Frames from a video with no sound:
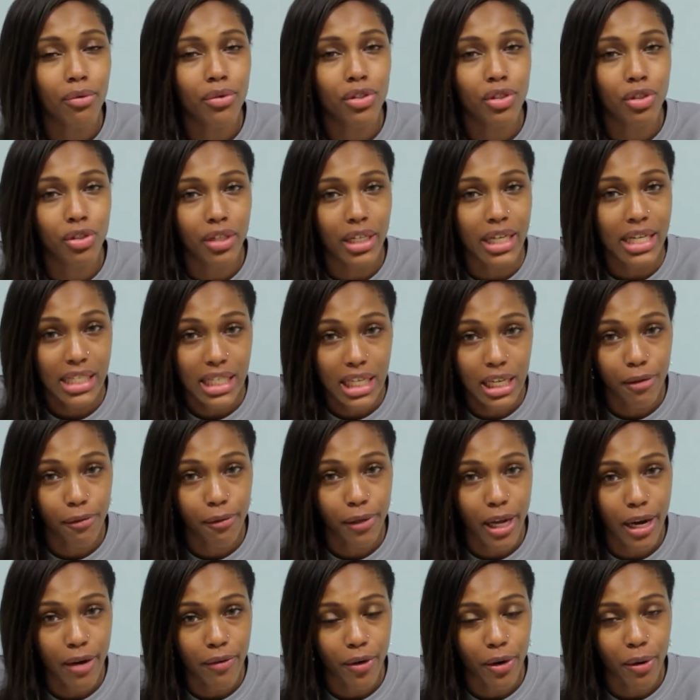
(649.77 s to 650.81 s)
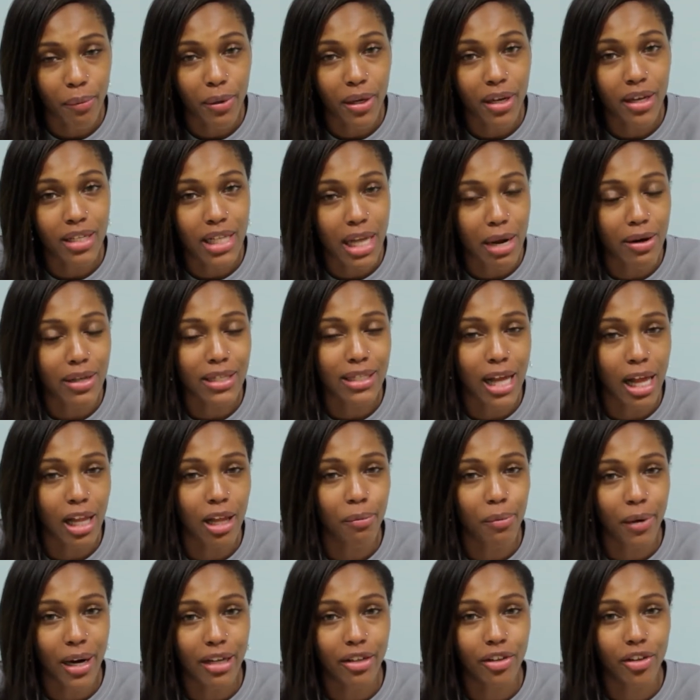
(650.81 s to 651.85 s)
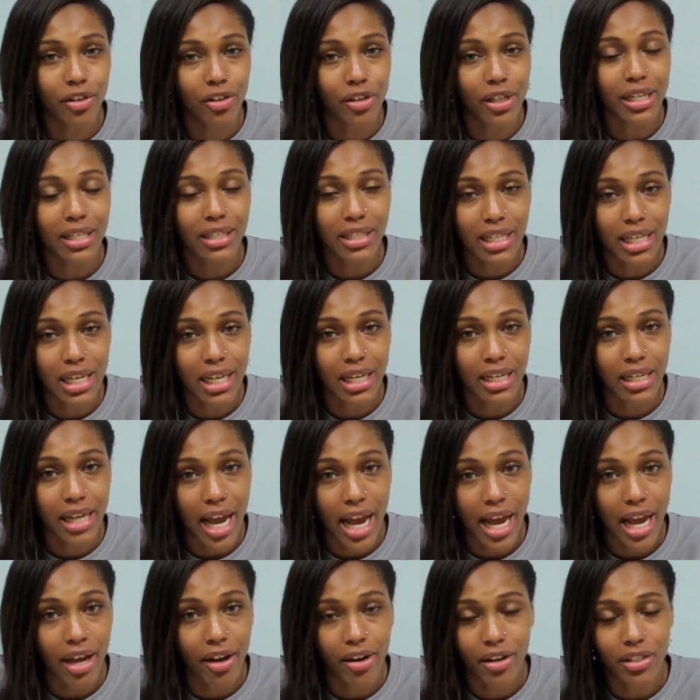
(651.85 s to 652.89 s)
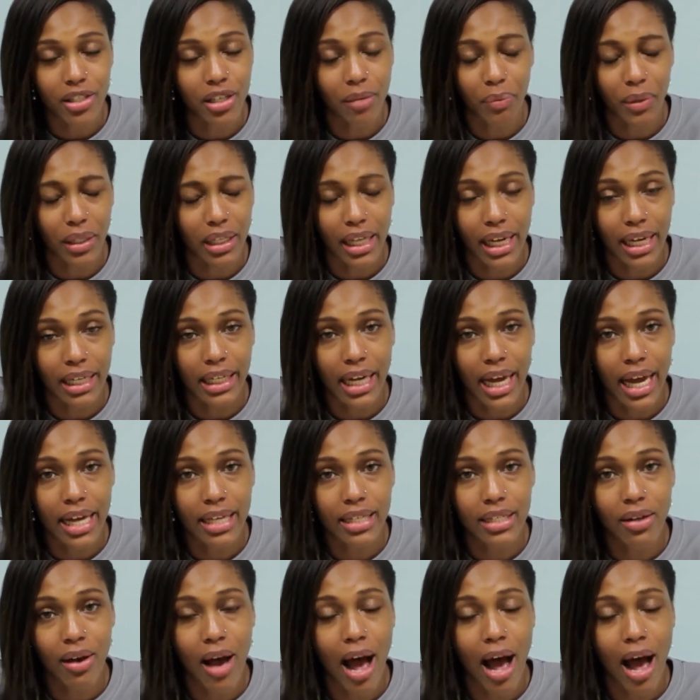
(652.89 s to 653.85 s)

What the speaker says: but it was green tea flavor because they were celebrating Green Tea Day or something like that.